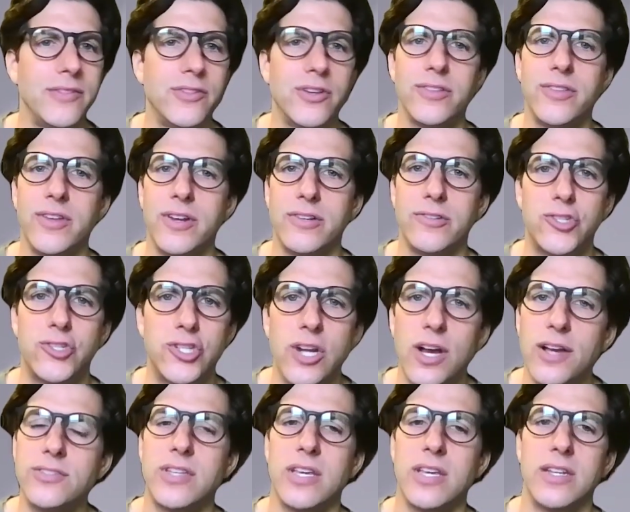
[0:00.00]
Either
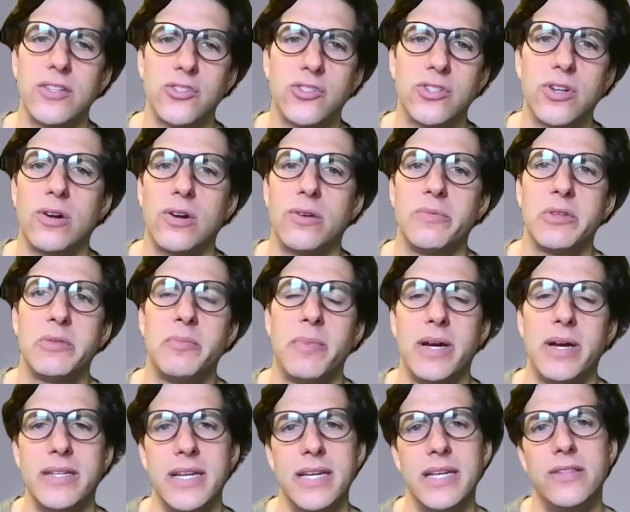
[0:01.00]
they're just getting
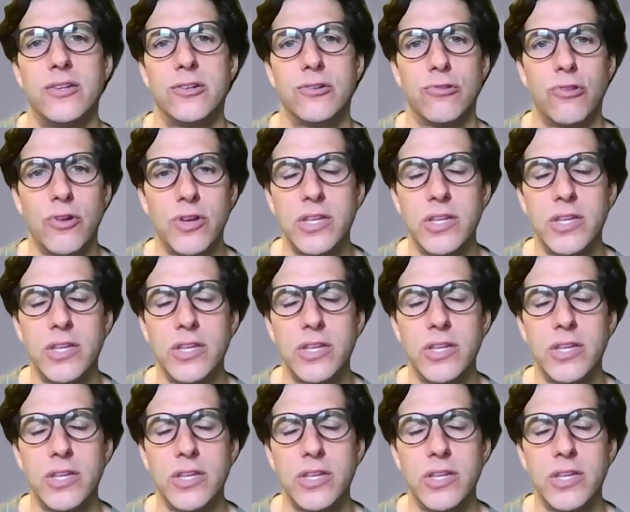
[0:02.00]
started with Monday,